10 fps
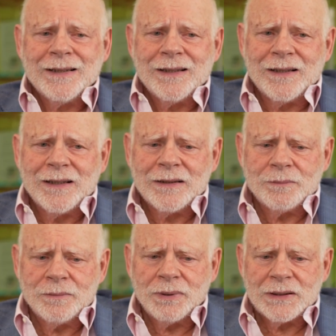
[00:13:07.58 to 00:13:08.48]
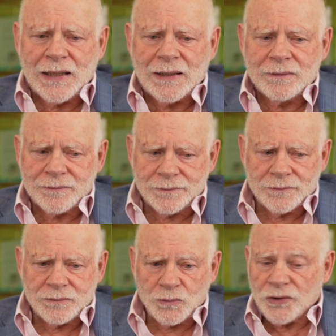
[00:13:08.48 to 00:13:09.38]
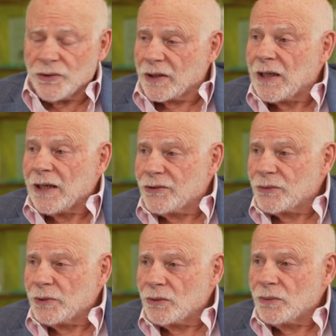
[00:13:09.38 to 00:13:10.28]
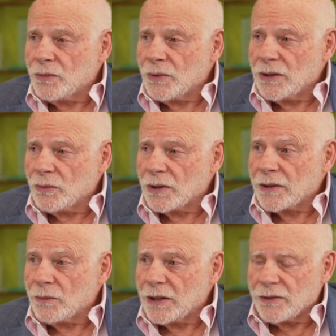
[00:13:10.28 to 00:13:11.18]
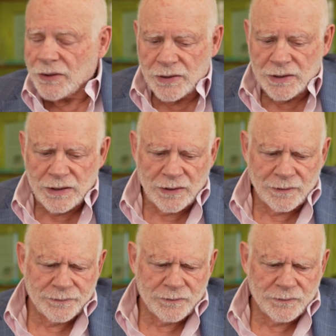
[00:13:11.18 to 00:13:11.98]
But that wasn't the case when you really went into the detail.